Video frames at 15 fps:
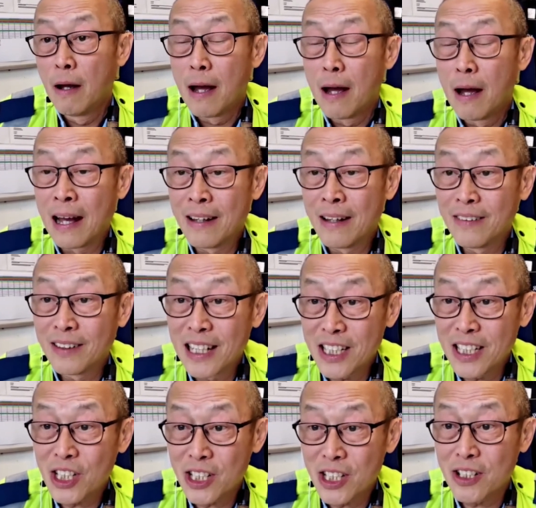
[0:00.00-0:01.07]
And
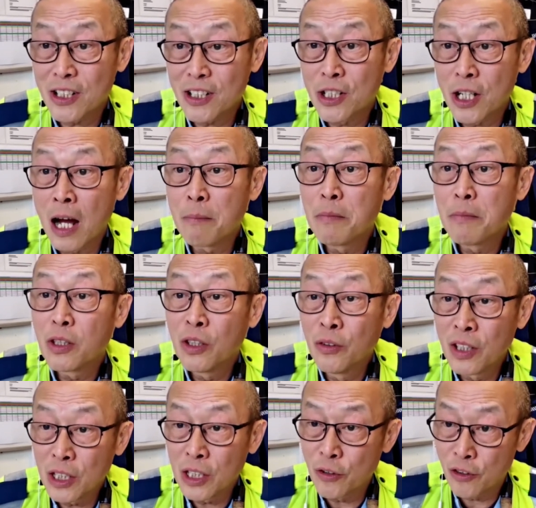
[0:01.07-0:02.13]
this is the time you
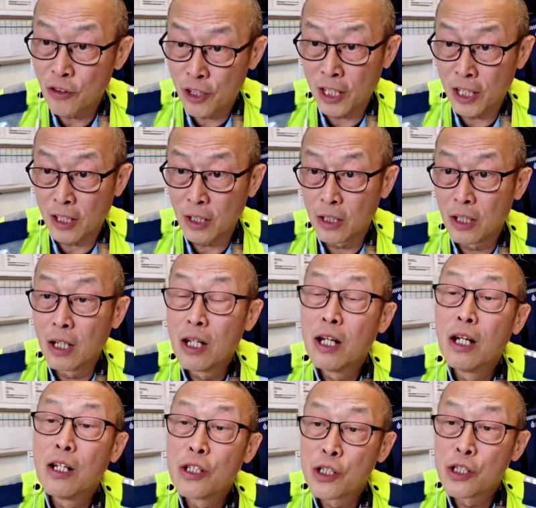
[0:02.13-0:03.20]
need to think,
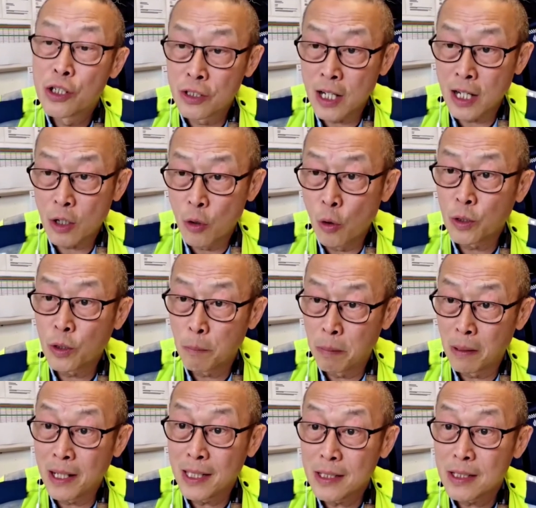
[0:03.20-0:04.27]
should I call the
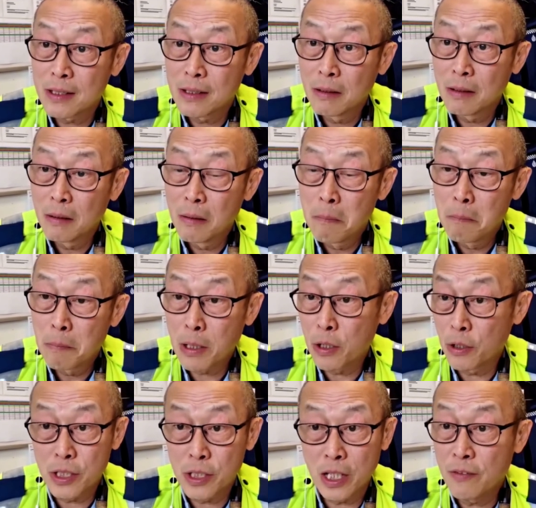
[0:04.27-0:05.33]
police?
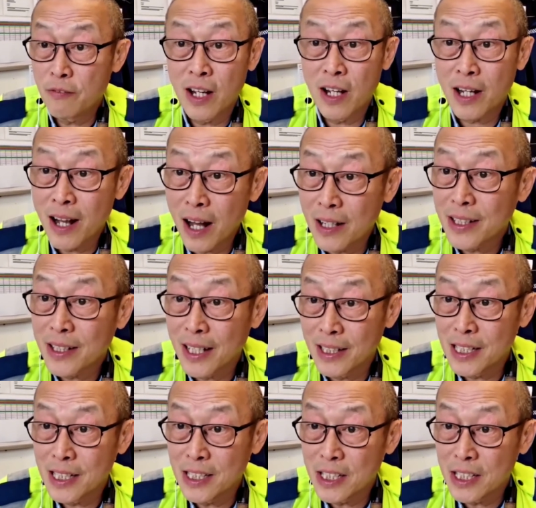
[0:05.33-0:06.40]
Because if I can't get
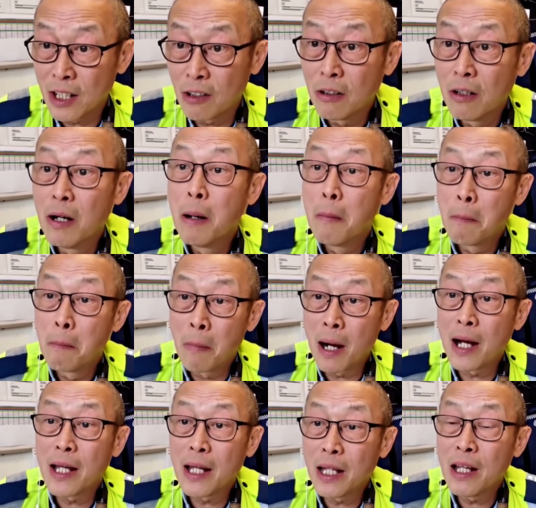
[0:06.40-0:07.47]
detail,
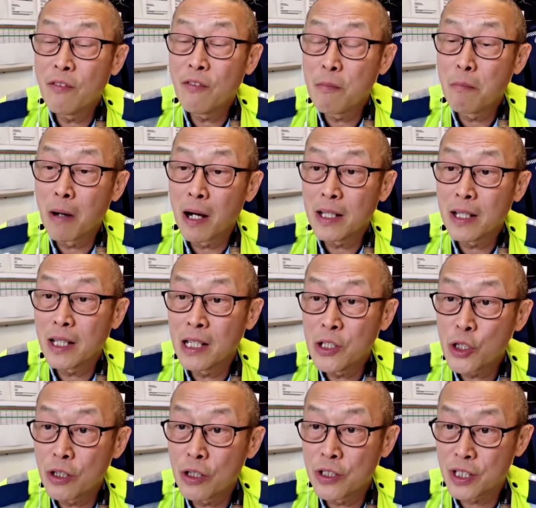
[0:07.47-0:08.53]
even my
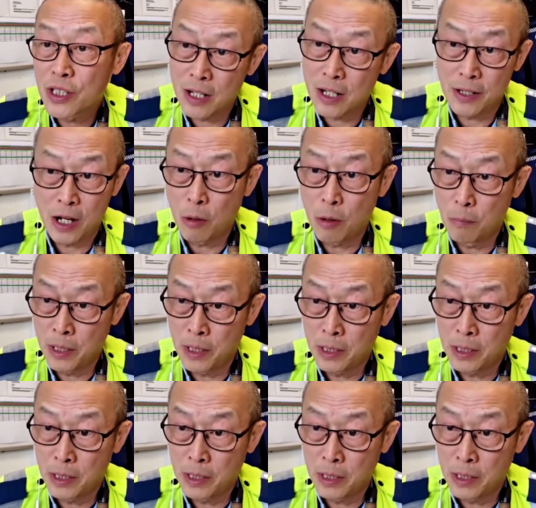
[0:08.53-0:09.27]
insurance can't help me.